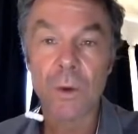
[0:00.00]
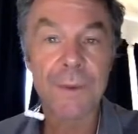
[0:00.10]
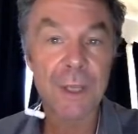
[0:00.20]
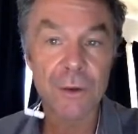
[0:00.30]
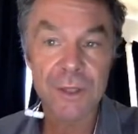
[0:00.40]
We'll
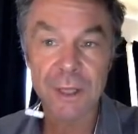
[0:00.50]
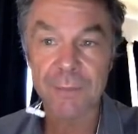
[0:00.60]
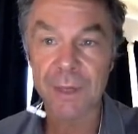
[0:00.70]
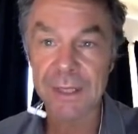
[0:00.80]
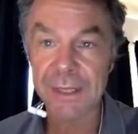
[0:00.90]
be using the
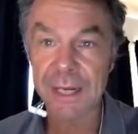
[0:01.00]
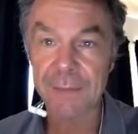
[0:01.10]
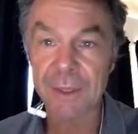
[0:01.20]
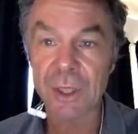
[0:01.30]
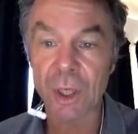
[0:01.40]
print
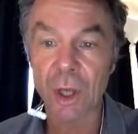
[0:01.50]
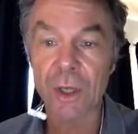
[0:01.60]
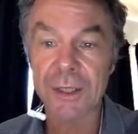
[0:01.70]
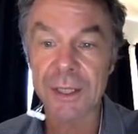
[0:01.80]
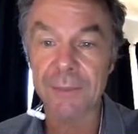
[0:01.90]
statement a
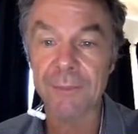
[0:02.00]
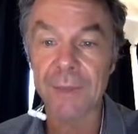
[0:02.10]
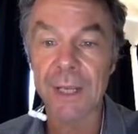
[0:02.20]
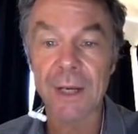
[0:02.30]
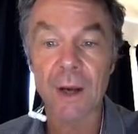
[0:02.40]
lot
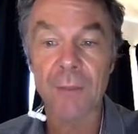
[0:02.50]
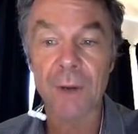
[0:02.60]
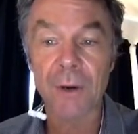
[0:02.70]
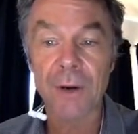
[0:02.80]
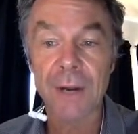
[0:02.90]
in our
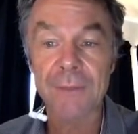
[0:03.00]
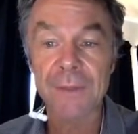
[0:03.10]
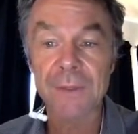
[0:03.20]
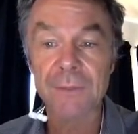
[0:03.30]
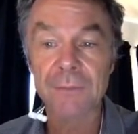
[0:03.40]

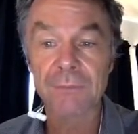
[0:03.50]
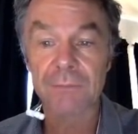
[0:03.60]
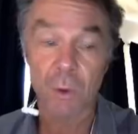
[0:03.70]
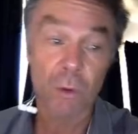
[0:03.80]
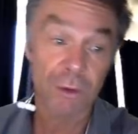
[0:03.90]
programs,
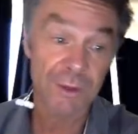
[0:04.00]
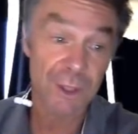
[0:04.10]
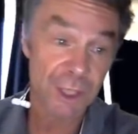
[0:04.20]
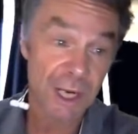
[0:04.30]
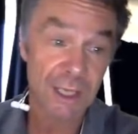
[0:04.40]
or in
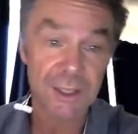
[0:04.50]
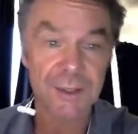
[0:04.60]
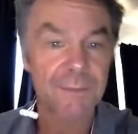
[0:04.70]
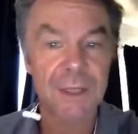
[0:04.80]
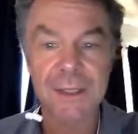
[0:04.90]
the shell,
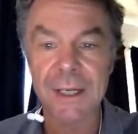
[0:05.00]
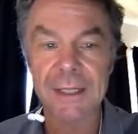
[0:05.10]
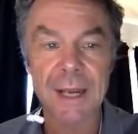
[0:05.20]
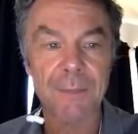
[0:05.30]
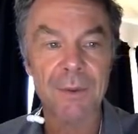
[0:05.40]
as the
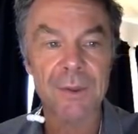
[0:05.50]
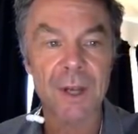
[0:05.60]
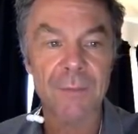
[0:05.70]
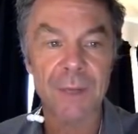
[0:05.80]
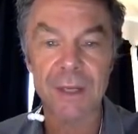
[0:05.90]
examples
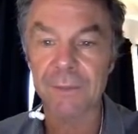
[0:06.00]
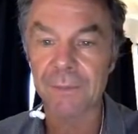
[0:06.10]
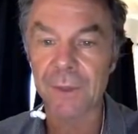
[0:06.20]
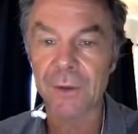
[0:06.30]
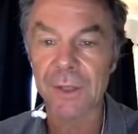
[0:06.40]
I've been
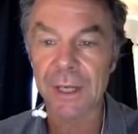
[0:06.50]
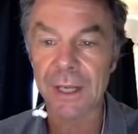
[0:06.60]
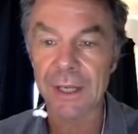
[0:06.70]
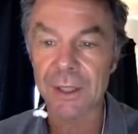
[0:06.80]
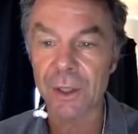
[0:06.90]
using
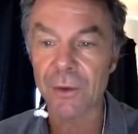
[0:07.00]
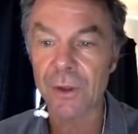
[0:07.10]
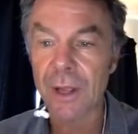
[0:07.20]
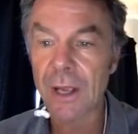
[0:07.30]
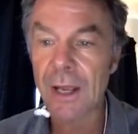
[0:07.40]
here do,
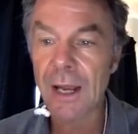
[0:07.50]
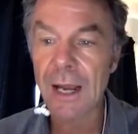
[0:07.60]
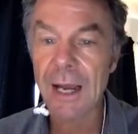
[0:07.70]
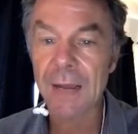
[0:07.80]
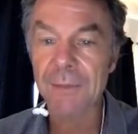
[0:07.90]

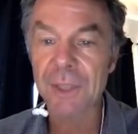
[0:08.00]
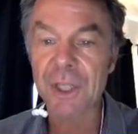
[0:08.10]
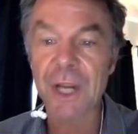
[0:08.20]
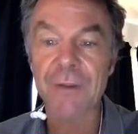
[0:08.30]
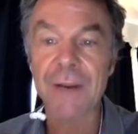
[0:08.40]
to
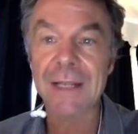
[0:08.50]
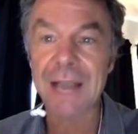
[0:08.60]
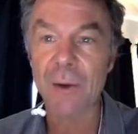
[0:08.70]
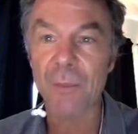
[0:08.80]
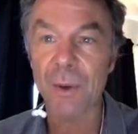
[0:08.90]
generate
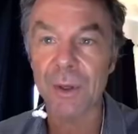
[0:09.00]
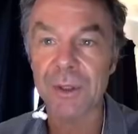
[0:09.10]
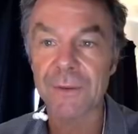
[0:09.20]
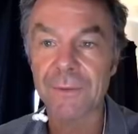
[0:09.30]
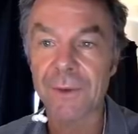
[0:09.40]

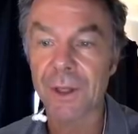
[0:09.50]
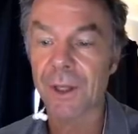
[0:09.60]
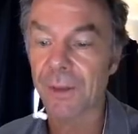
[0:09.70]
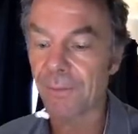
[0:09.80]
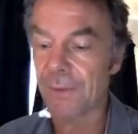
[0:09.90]
output for
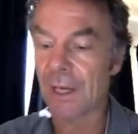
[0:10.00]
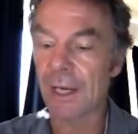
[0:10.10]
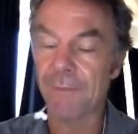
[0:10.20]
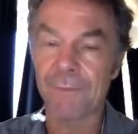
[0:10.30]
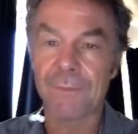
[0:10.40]
the
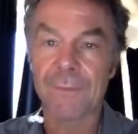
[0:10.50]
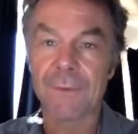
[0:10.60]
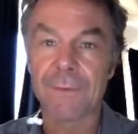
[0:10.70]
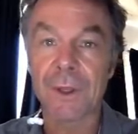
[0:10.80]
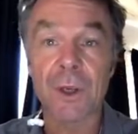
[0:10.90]

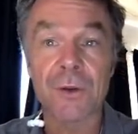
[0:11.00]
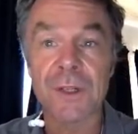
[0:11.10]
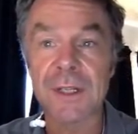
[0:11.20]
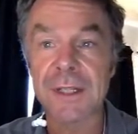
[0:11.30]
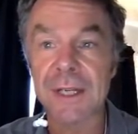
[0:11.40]

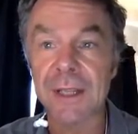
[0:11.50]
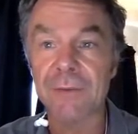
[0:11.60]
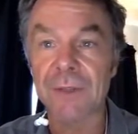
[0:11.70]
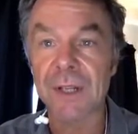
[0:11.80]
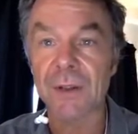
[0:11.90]
user to see
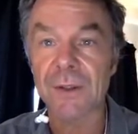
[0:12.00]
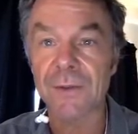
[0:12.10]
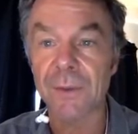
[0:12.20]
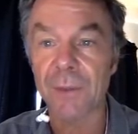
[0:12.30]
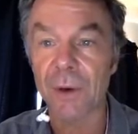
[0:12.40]
the results
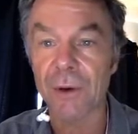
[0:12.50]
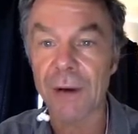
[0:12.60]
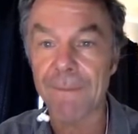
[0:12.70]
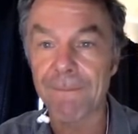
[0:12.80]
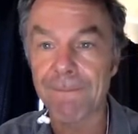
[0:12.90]
of your
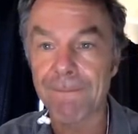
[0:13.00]
program.